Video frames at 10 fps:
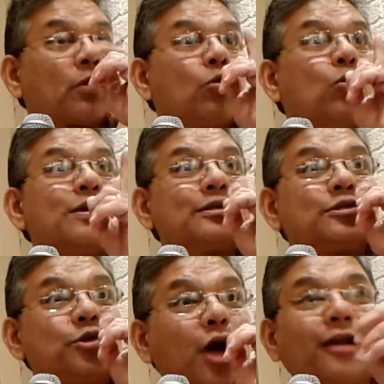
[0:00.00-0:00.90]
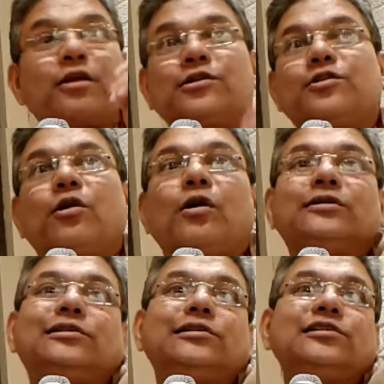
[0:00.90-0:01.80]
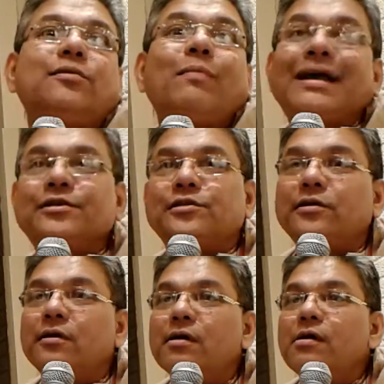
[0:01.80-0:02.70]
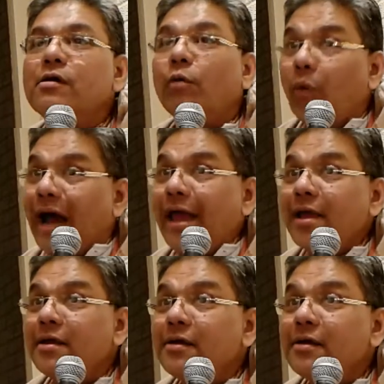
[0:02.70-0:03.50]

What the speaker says: who is not Krishna conscious is a miser. Why?